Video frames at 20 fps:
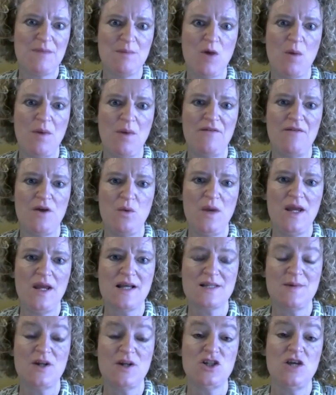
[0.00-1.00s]
them up every week,
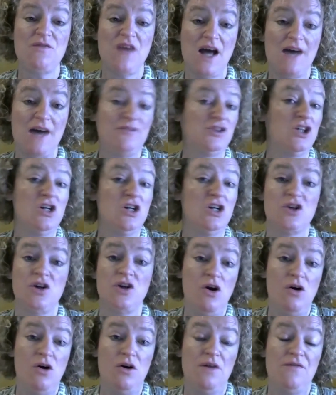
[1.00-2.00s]
especially if you have children,
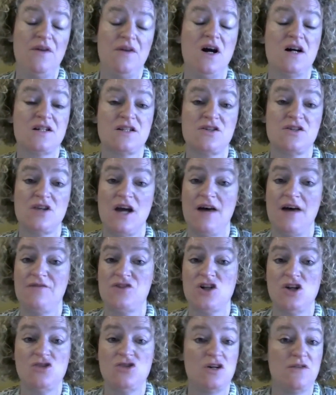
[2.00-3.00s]
or not have
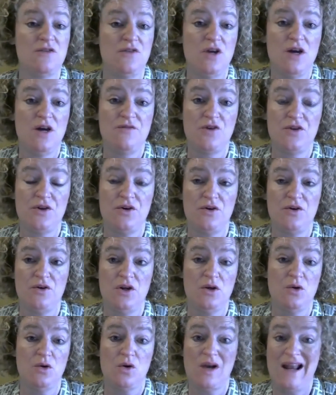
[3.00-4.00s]
children, if you have other,
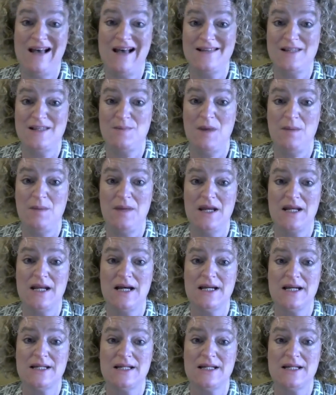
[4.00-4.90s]
classes maybe at night.